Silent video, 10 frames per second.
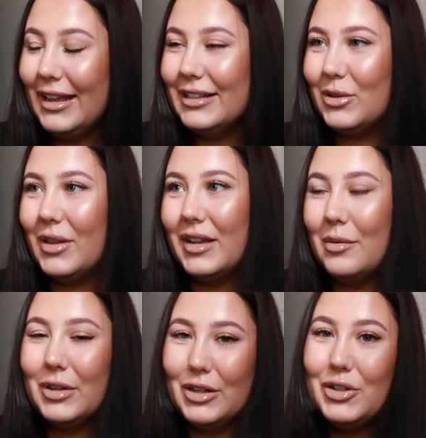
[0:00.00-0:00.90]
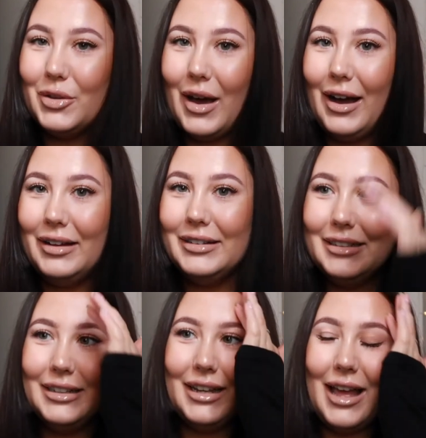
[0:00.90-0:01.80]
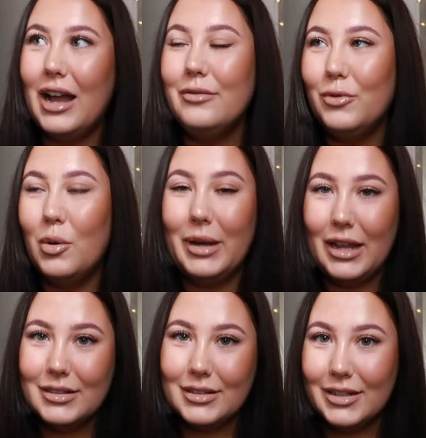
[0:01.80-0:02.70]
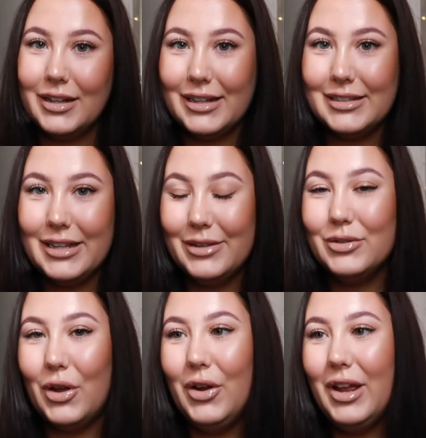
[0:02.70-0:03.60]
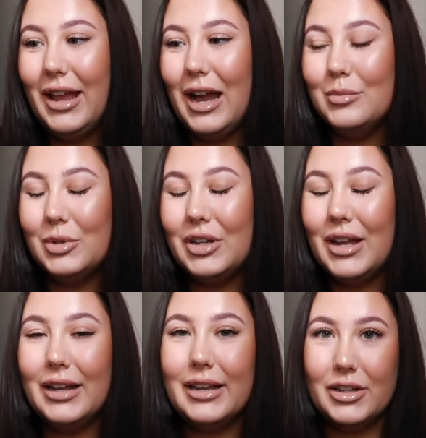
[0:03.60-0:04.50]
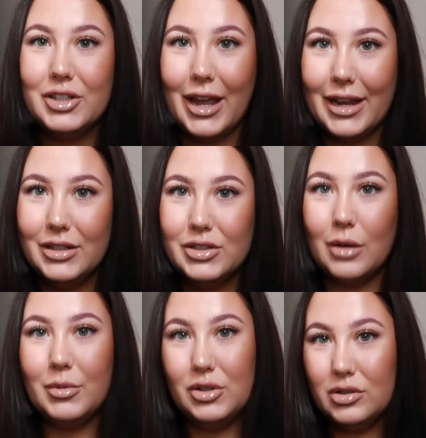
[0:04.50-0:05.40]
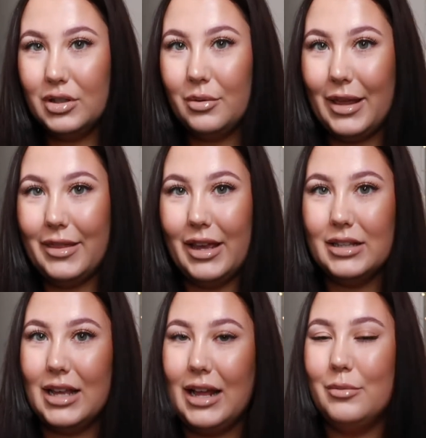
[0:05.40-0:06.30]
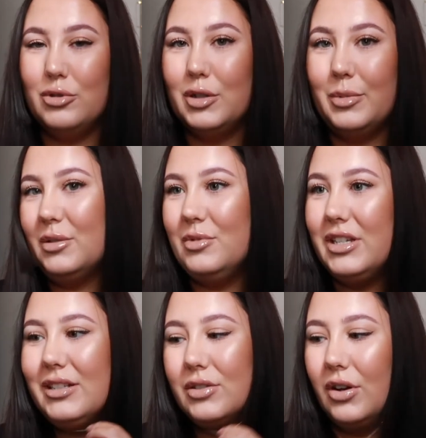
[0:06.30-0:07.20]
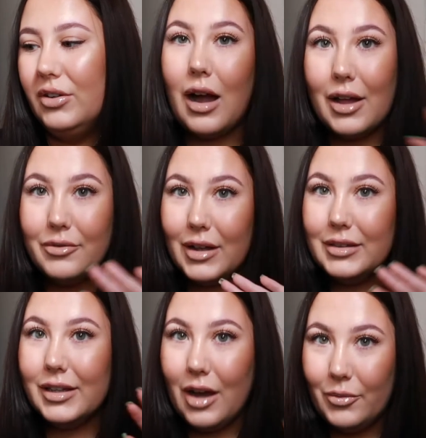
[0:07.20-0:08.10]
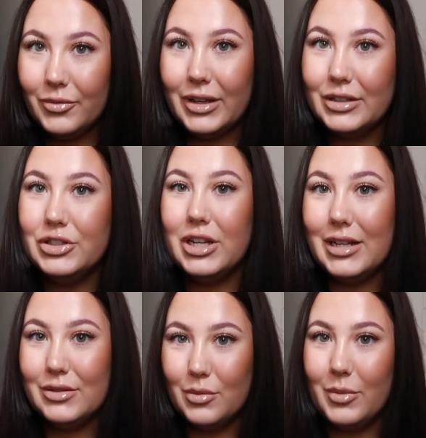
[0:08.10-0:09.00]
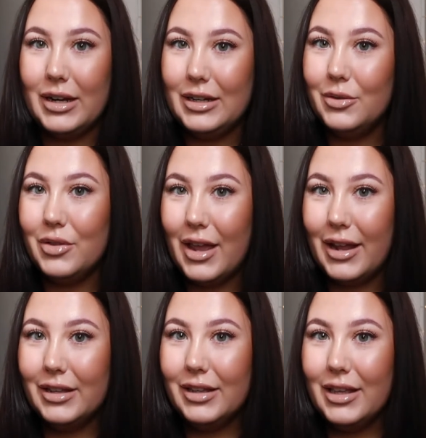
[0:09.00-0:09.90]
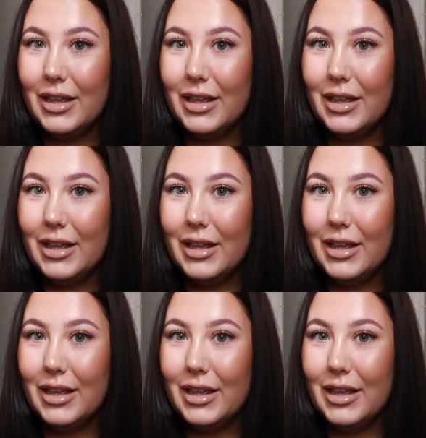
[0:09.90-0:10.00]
so I think I'm gonna do that. I have 4 minutes until I need to leave, so I'm gonna get changed. I'm just gonna wear this and I'm just gonna put some jeans on. I found the comfiest jeans from Pretty Little Thing,